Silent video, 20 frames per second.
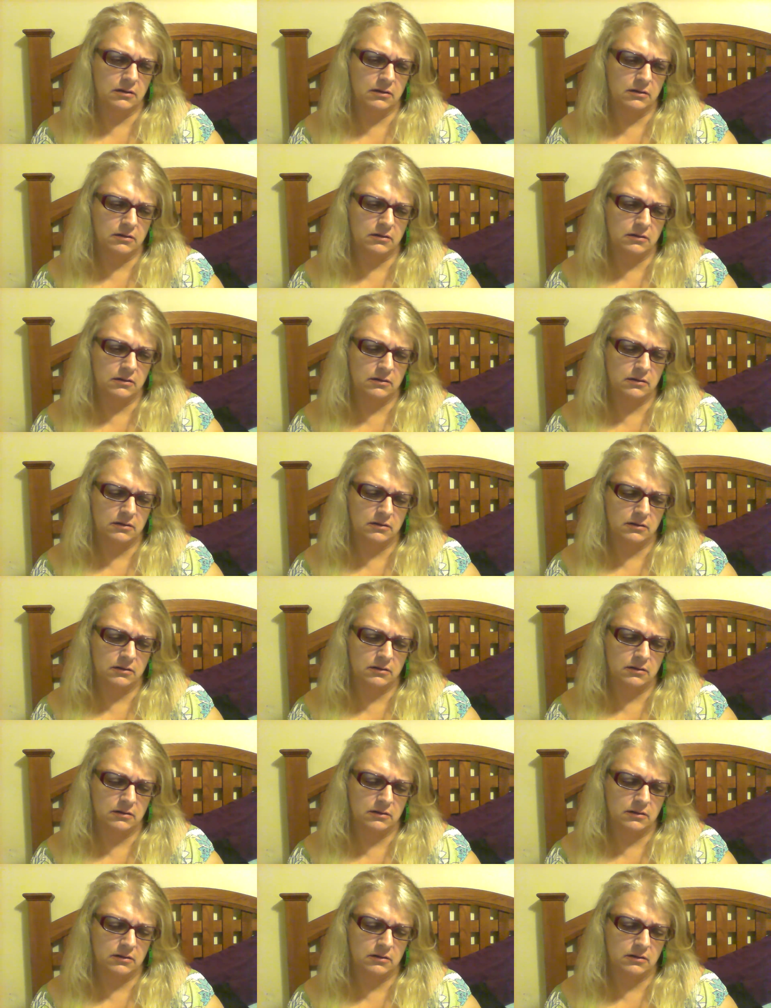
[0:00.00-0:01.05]

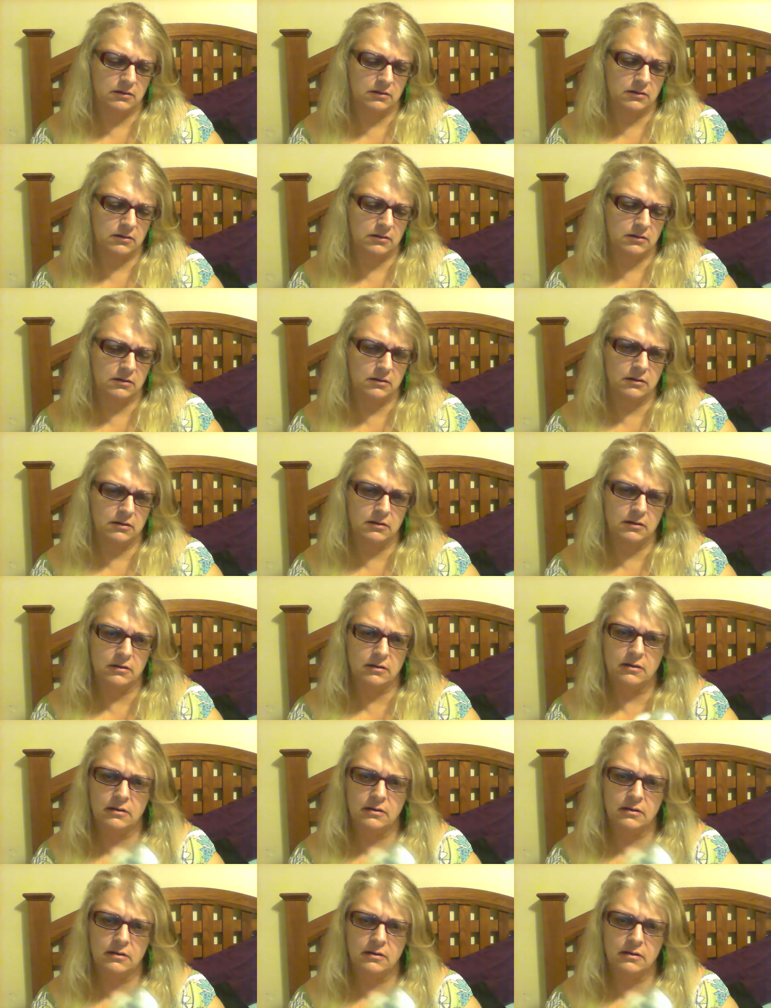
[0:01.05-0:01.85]
[no speech]